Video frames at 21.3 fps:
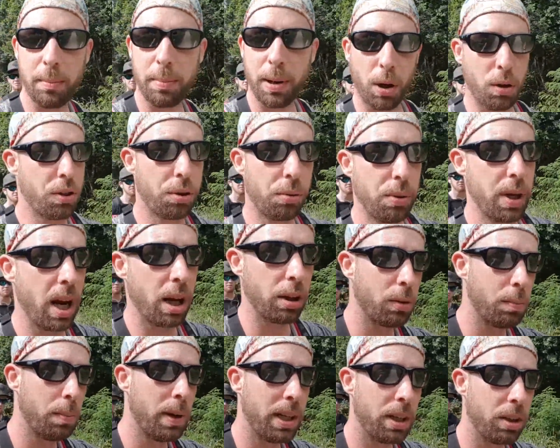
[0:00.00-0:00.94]
about
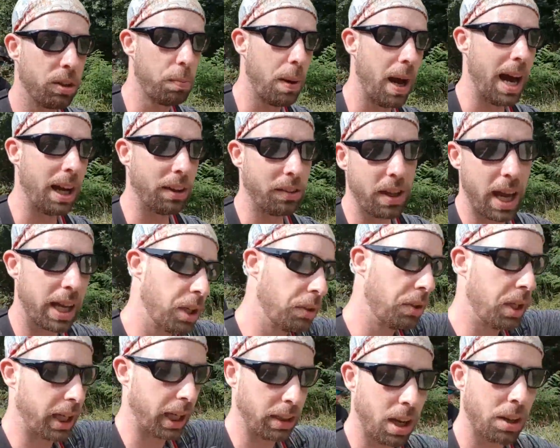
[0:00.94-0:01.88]
300 meters past that, you
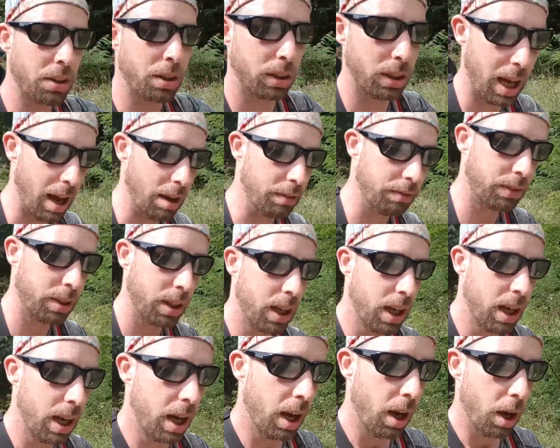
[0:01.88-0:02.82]
take another left.
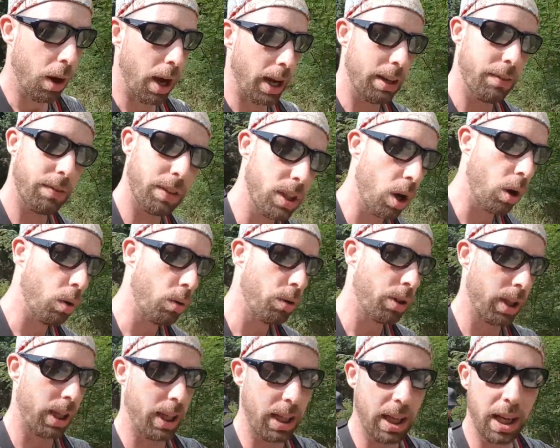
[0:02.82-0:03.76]
Even though
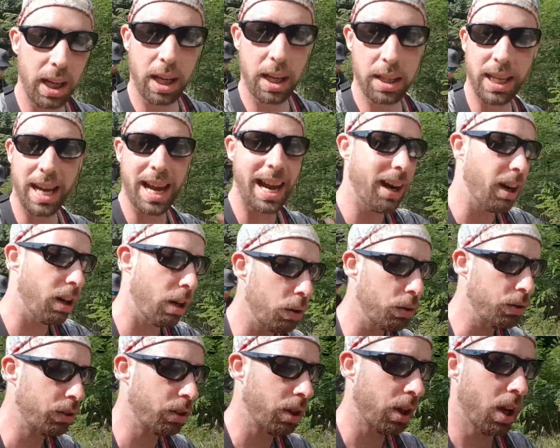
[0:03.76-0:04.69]
the
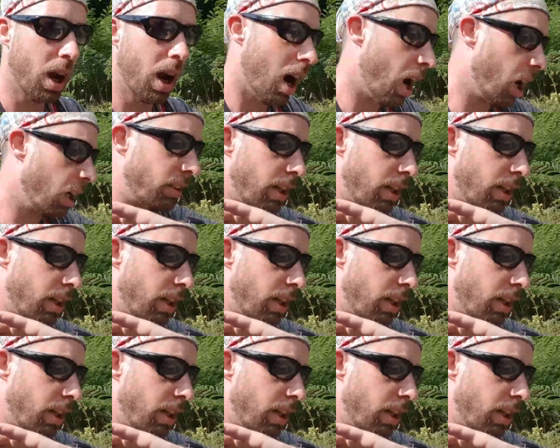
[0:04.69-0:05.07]
arrows are